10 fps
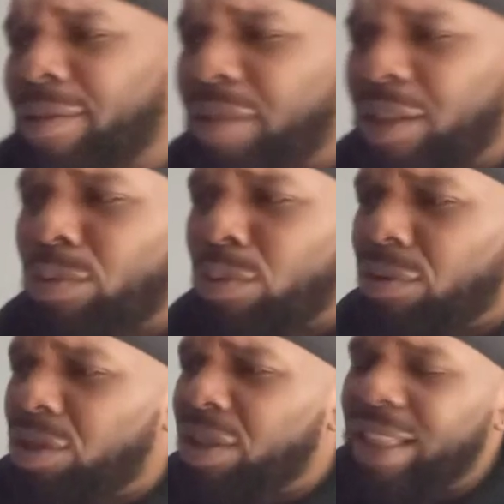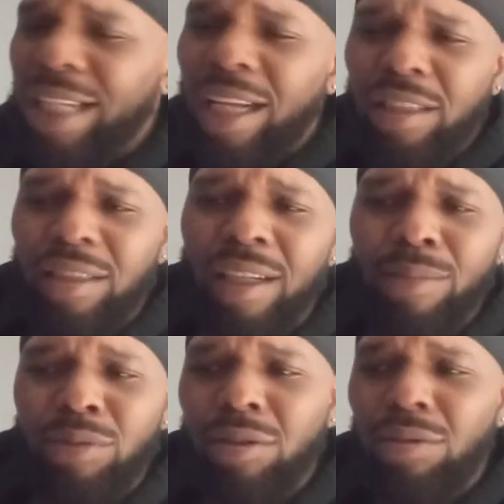individuals that y'all looked
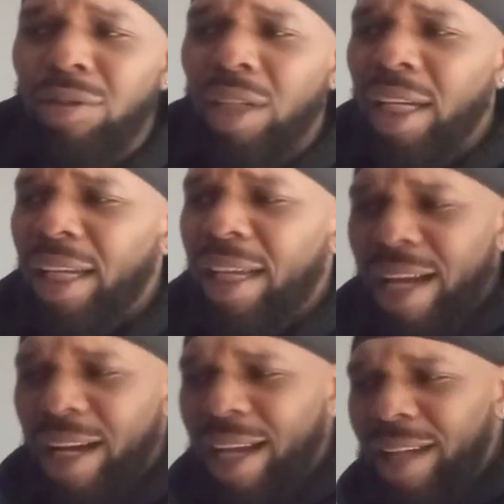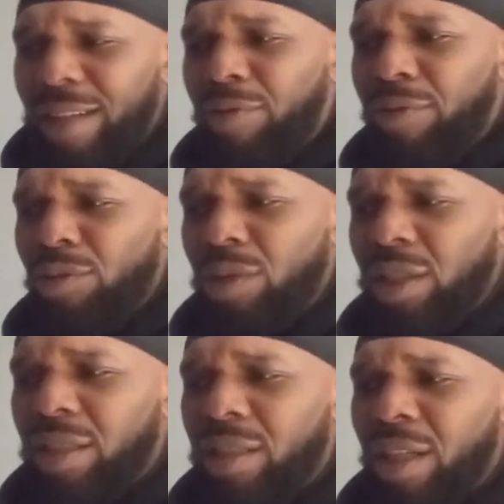up to, and y'all got
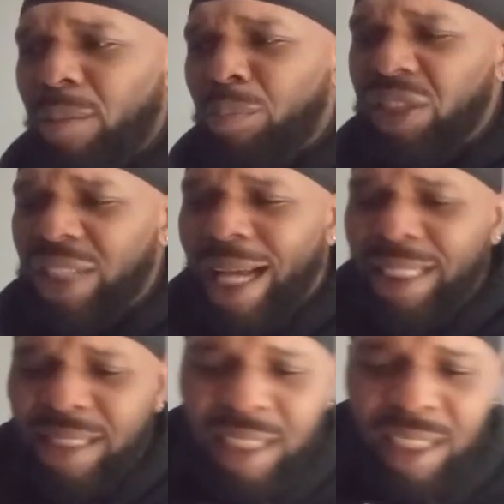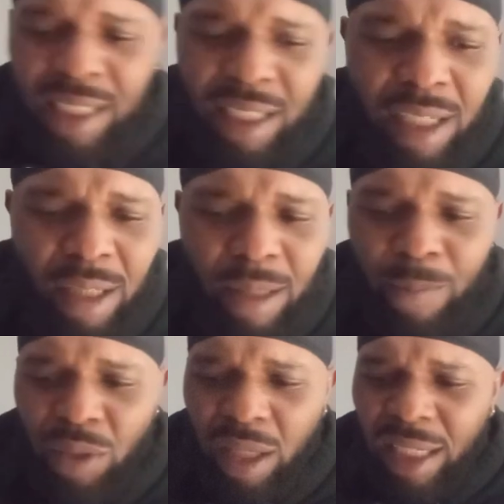influenced, but y'all didn't see,
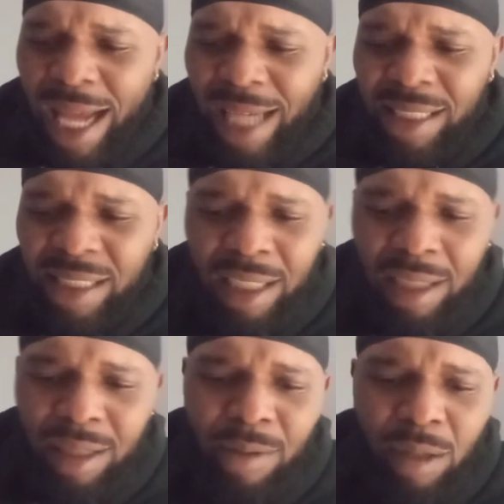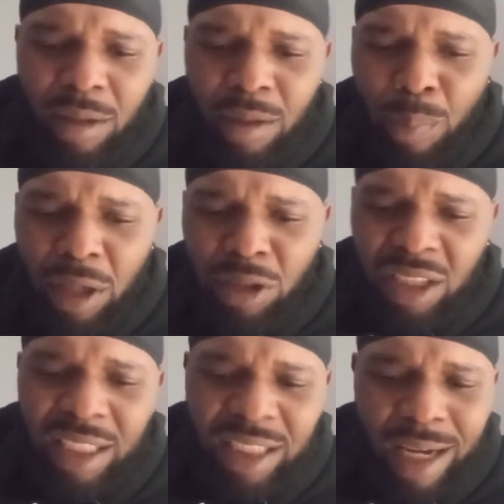y'all didn't see the
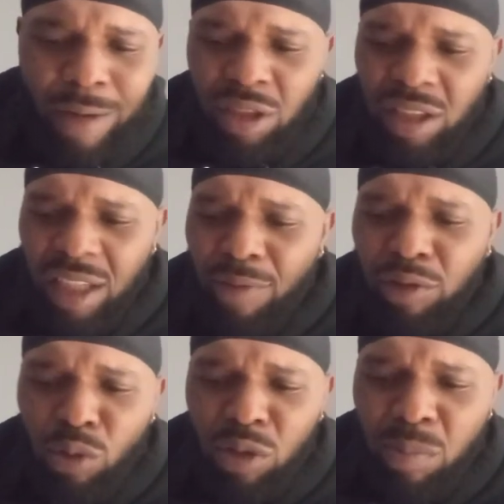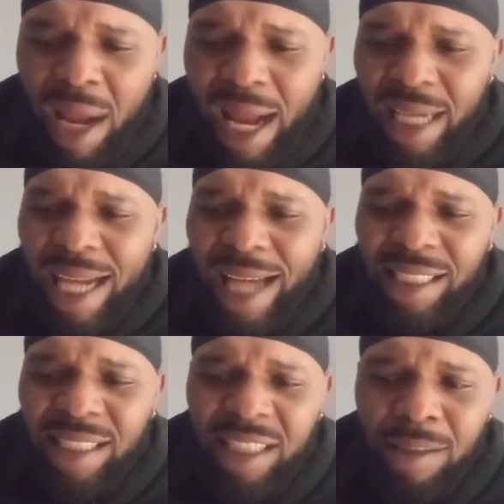person that y'all was influenced by. Y'all
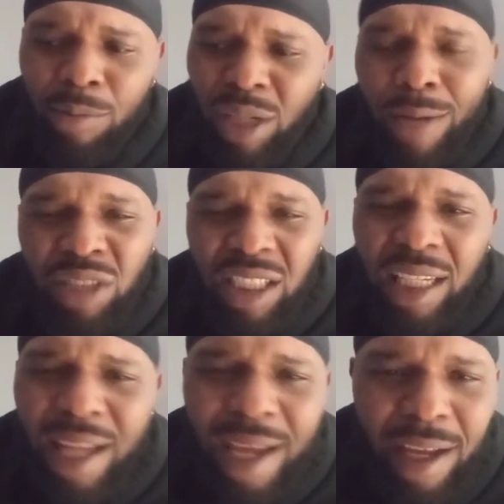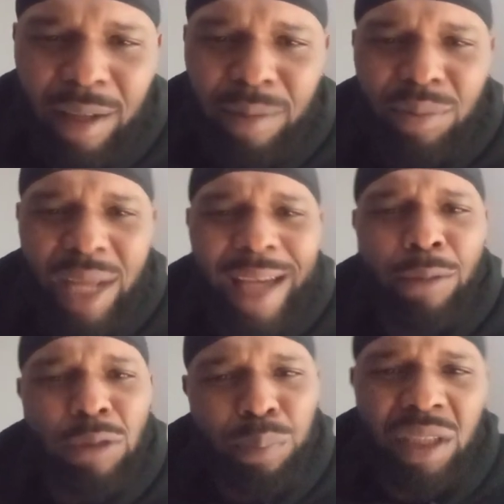didn't see them when they was in the lab, how they
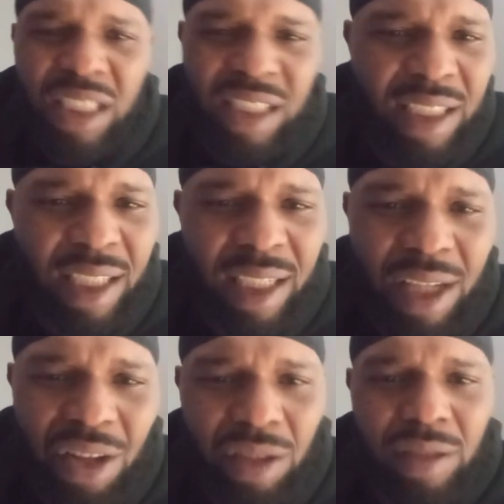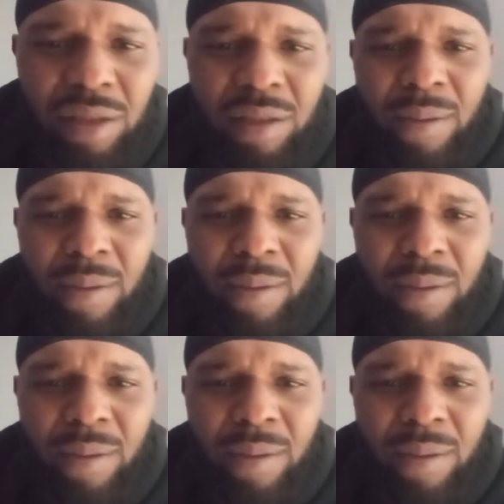was putting this shit together.